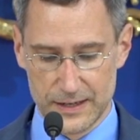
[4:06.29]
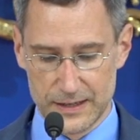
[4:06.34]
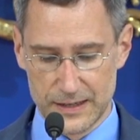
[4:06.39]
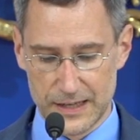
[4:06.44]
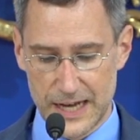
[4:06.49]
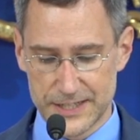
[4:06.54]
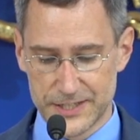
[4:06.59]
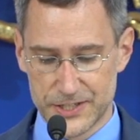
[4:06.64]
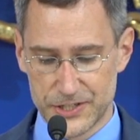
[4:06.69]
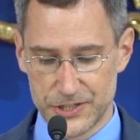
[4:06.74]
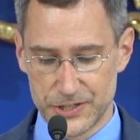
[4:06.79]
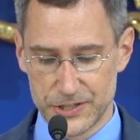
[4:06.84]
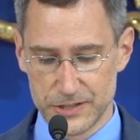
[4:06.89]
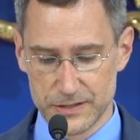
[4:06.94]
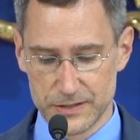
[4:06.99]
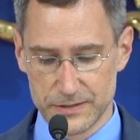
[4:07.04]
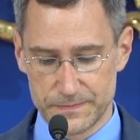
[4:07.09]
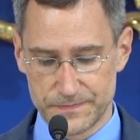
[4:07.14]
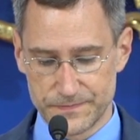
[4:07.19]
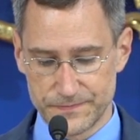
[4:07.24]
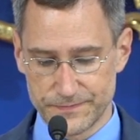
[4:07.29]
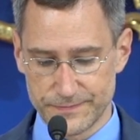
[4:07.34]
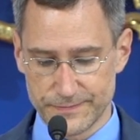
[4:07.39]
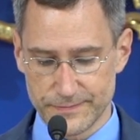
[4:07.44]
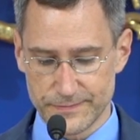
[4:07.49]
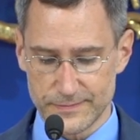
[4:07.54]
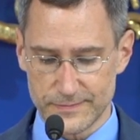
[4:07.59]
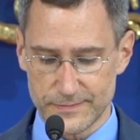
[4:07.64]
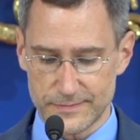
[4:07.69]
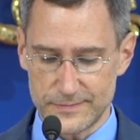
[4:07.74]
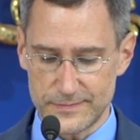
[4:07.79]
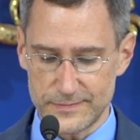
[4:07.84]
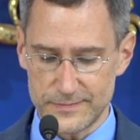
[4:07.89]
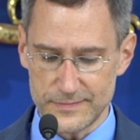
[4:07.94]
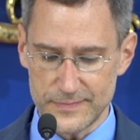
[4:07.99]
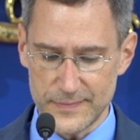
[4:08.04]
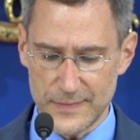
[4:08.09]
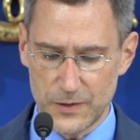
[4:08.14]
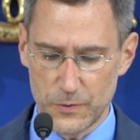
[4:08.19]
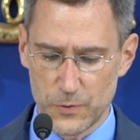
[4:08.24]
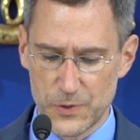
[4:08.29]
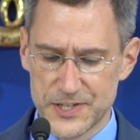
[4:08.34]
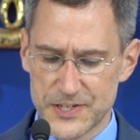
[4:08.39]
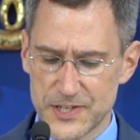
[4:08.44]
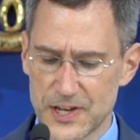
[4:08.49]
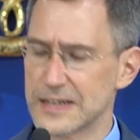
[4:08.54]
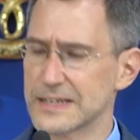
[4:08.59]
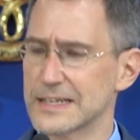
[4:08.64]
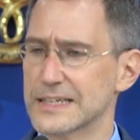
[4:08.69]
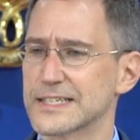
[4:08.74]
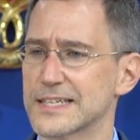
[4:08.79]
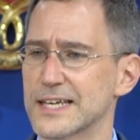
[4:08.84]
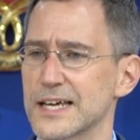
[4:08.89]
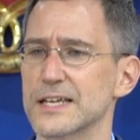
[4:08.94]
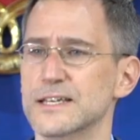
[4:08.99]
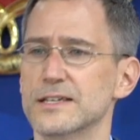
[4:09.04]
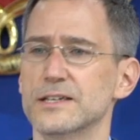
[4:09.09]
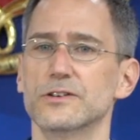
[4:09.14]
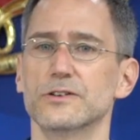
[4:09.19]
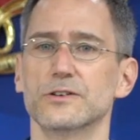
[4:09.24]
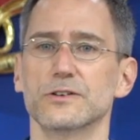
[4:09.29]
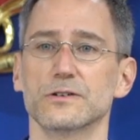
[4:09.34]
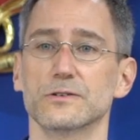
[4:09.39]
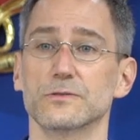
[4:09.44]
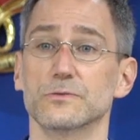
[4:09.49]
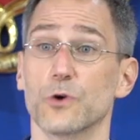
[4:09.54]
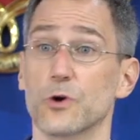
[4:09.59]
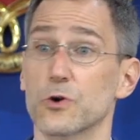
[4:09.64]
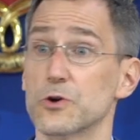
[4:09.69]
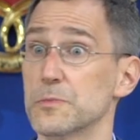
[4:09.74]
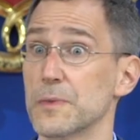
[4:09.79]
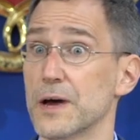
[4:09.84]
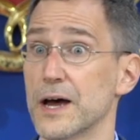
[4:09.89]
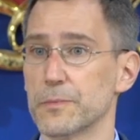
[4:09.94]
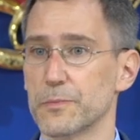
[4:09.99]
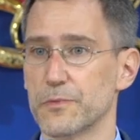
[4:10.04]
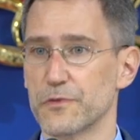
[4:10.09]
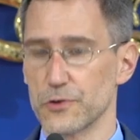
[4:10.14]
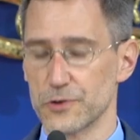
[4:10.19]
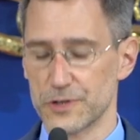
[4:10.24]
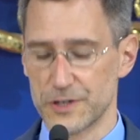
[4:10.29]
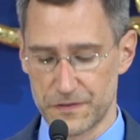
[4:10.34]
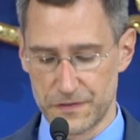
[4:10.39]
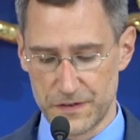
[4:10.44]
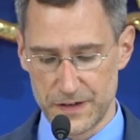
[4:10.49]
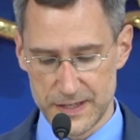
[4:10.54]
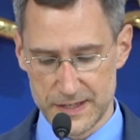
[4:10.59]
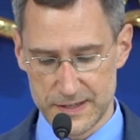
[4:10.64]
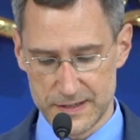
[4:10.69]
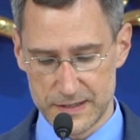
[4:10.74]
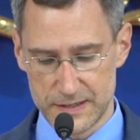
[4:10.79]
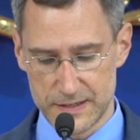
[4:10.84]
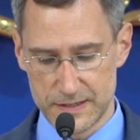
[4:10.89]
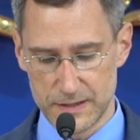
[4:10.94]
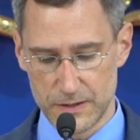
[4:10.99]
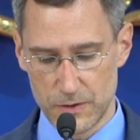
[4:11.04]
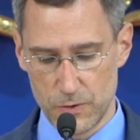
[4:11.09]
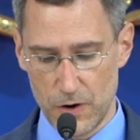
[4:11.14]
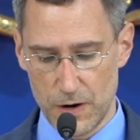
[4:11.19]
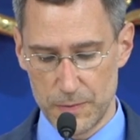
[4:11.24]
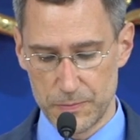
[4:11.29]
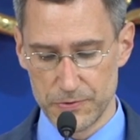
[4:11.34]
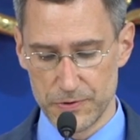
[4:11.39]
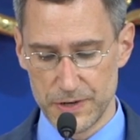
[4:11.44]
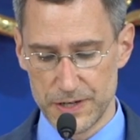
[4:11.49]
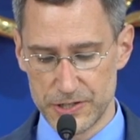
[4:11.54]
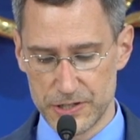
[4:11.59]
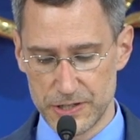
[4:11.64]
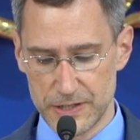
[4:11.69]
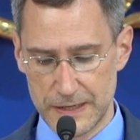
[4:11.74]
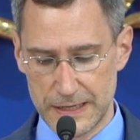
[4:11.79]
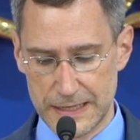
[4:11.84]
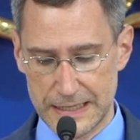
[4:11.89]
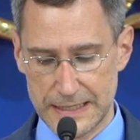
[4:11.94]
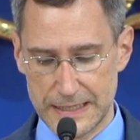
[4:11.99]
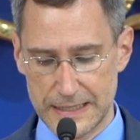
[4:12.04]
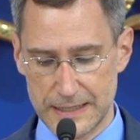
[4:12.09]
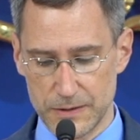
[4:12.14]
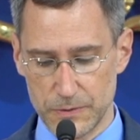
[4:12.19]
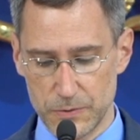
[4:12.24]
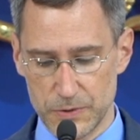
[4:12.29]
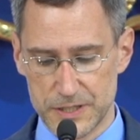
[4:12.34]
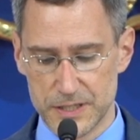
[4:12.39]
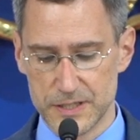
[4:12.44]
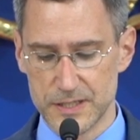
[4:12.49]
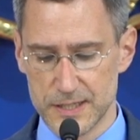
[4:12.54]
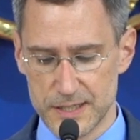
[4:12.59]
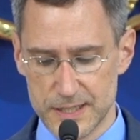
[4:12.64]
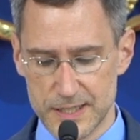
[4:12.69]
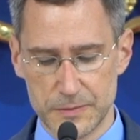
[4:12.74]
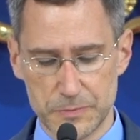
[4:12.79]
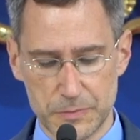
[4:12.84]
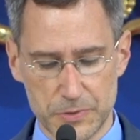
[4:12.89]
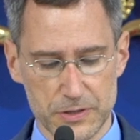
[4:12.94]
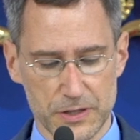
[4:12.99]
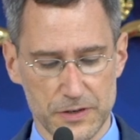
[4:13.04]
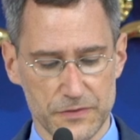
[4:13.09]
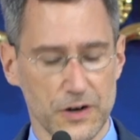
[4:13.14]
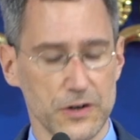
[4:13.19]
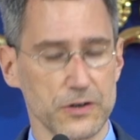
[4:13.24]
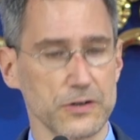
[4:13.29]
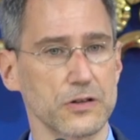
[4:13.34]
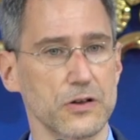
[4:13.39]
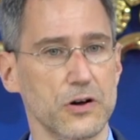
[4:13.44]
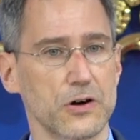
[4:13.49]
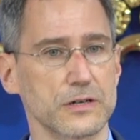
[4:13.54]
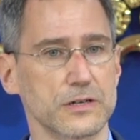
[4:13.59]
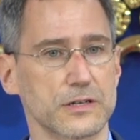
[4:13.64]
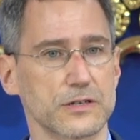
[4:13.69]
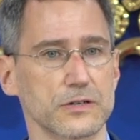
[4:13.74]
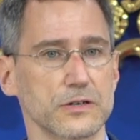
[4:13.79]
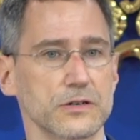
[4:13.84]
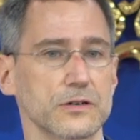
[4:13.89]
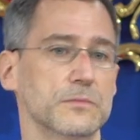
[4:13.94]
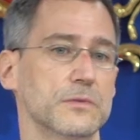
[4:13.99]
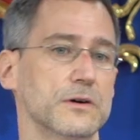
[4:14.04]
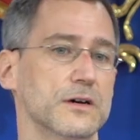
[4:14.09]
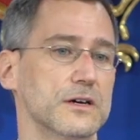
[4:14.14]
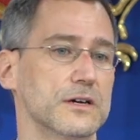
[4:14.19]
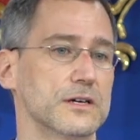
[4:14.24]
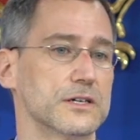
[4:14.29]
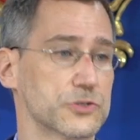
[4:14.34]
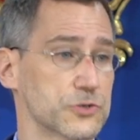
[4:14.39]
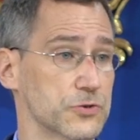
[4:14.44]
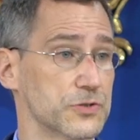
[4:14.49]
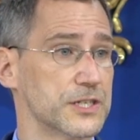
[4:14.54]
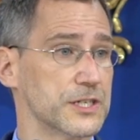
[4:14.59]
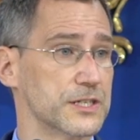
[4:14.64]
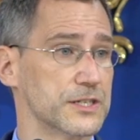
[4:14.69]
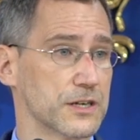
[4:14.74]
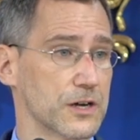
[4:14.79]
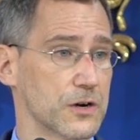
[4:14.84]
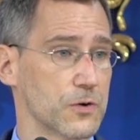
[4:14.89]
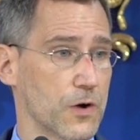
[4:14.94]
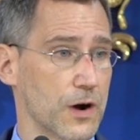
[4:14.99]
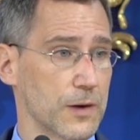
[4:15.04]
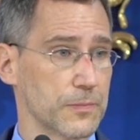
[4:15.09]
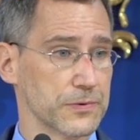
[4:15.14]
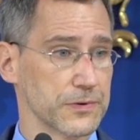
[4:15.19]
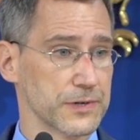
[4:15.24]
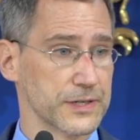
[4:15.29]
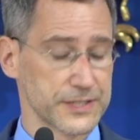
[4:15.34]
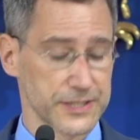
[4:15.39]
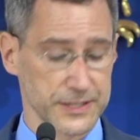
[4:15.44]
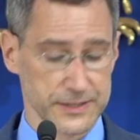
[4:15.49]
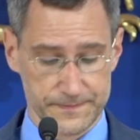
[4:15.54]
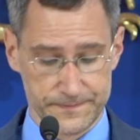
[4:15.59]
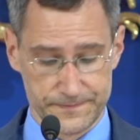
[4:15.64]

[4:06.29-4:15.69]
Last year, we signed a 10-year roadmap for defense cooperation, which is a symbol of our long-term strategic cooperation.